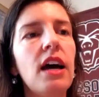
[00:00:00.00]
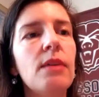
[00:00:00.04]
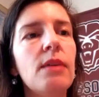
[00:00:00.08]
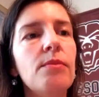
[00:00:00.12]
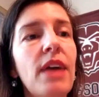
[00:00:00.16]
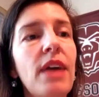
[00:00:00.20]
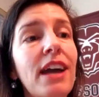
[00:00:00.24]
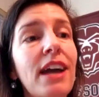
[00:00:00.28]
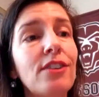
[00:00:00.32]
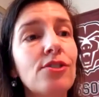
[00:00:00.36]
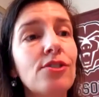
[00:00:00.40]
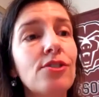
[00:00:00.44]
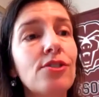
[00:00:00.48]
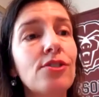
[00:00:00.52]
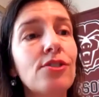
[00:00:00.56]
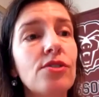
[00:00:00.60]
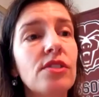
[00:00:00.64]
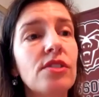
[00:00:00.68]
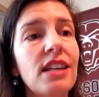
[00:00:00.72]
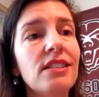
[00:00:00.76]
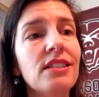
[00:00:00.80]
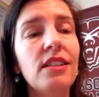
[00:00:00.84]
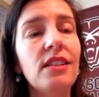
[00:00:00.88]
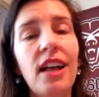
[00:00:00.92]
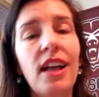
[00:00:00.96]

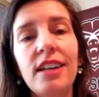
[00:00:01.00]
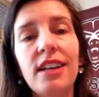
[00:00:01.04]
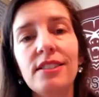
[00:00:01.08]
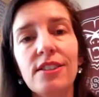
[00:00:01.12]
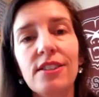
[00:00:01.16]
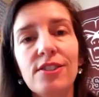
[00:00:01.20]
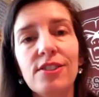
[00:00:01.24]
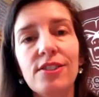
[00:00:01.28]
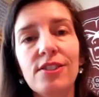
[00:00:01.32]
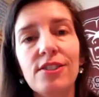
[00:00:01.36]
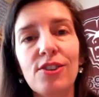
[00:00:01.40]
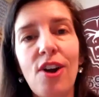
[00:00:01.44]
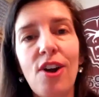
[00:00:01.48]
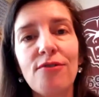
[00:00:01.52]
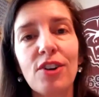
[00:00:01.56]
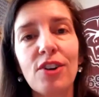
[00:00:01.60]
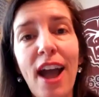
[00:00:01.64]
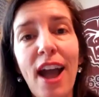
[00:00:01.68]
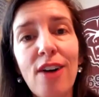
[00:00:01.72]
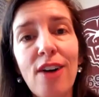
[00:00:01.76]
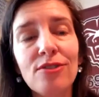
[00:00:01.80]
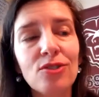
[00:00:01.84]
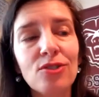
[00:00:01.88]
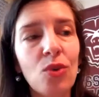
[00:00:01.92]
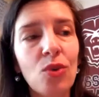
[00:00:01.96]
Exercise classes are offered
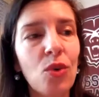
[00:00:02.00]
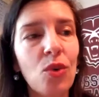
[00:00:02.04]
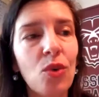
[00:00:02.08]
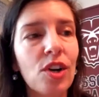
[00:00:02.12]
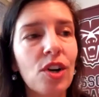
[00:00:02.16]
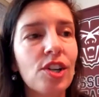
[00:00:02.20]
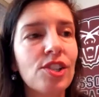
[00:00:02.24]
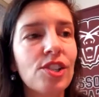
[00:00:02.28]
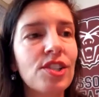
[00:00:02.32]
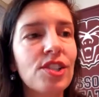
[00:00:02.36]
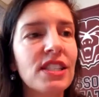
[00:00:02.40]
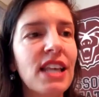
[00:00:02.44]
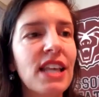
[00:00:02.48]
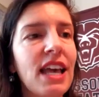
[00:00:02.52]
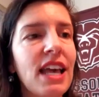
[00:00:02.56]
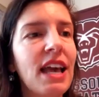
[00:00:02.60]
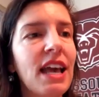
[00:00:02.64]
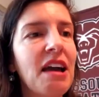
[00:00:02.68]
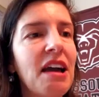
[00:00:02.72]
outdoors.